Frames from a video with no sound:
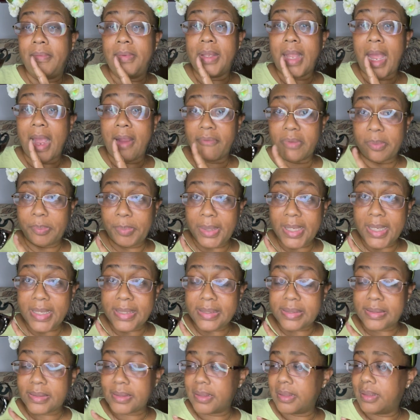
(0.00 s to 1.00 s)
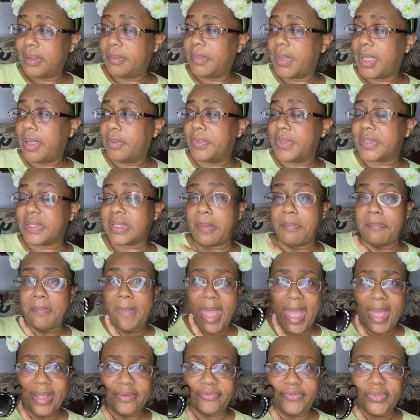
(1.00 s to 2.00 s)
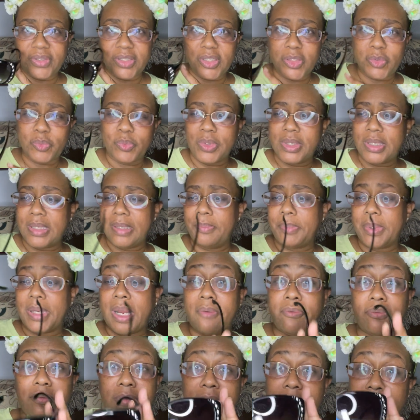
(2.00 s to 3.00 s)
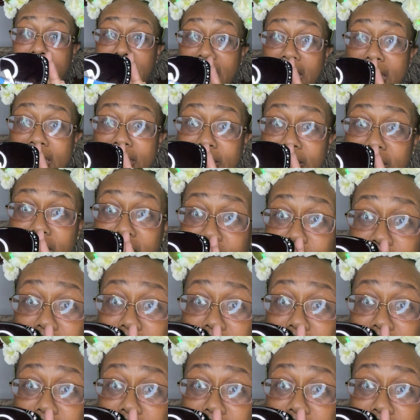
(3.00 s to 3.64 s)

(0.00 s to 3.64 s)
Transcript: I replaced them. It was a matte finish one, but I really like this